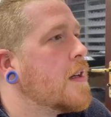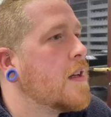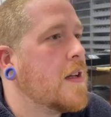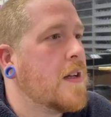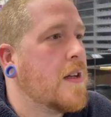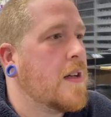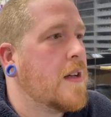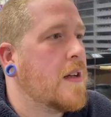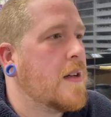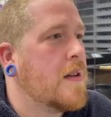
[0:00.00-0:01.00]

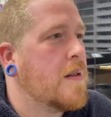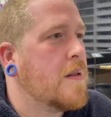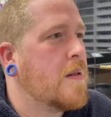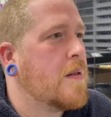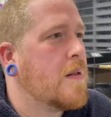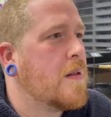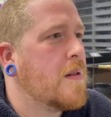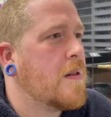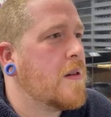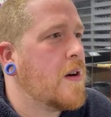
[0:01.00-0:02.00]
Uh, uh, uh,
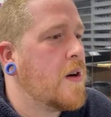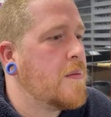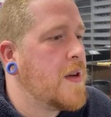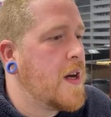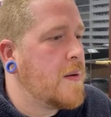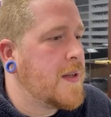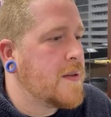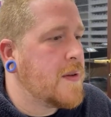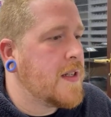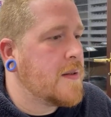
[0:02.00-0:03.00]
uh, oh no,
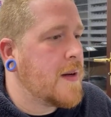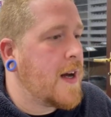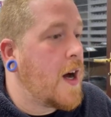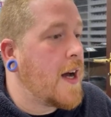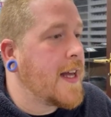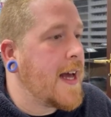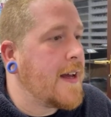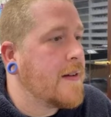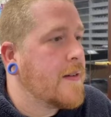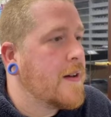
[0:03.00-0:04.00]
which one is what?
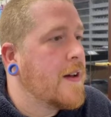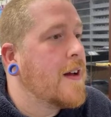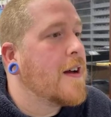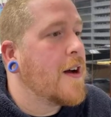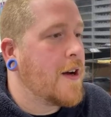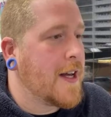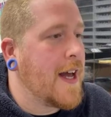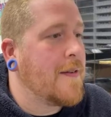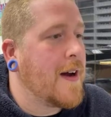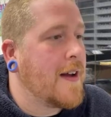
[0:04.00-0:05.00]
Okay,
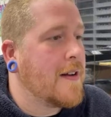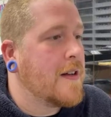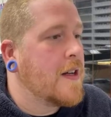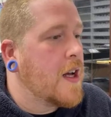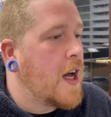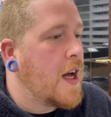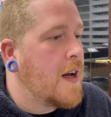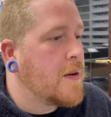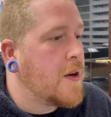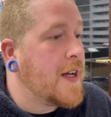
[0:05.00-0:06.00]
okay, right.
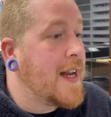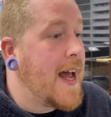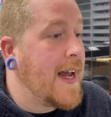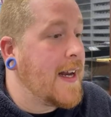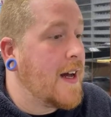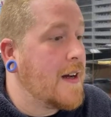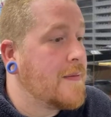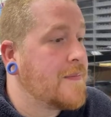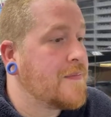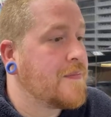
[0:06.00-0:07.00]
Uh, got inhaler.
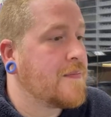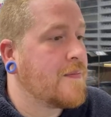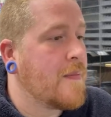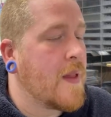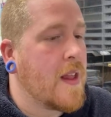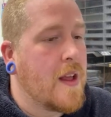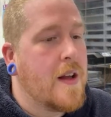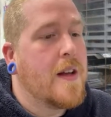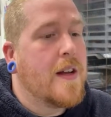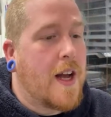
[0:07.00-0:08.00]

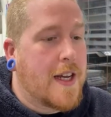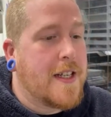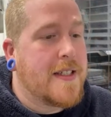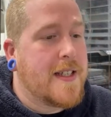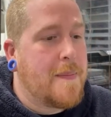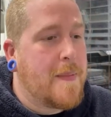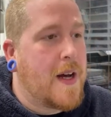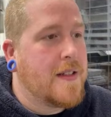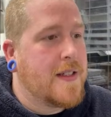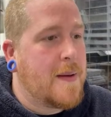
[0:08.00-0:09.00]
I'm gonna zip,
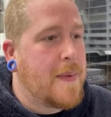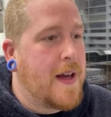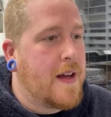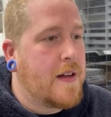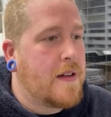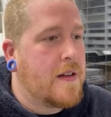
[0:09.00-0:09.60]
unzip it.